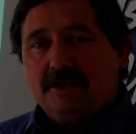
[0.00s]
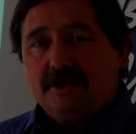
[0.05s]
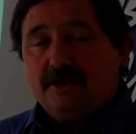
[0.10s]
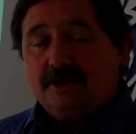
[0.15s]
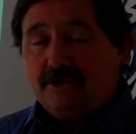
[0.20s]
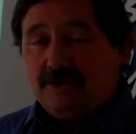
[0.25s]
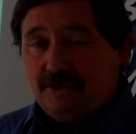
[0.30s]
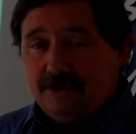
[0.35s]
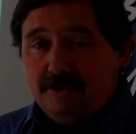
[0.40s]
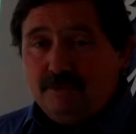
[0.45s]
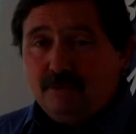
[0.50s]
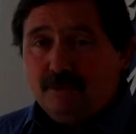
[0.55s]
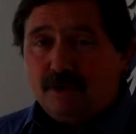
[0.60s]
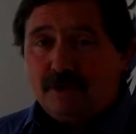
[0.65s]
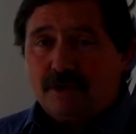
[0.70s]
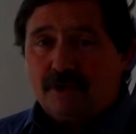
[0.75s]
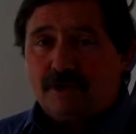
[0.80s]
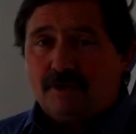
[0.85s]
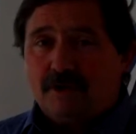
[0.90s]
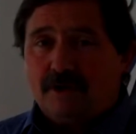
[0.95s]
could you
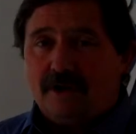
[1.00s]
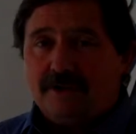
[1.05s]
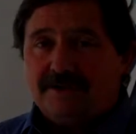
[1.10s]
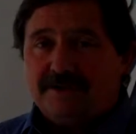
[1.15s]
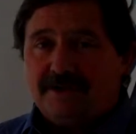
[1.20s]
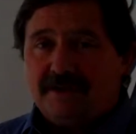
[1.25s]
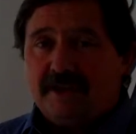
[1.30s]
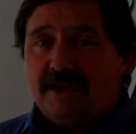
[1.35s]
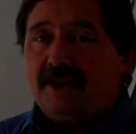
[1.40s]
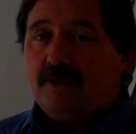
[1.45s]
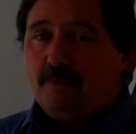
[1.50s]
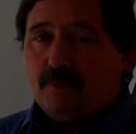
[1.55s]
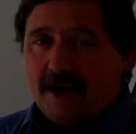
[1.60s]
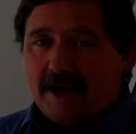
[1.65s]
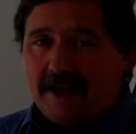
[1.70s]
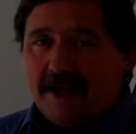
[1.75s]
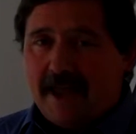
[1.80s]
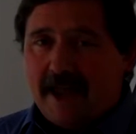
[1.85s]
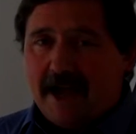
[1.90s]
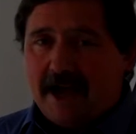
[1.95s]
walk across in
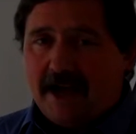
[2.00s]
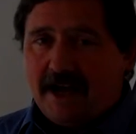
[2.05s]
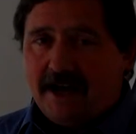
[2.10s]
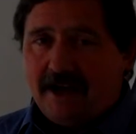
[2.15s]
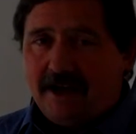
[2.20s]
1 hour?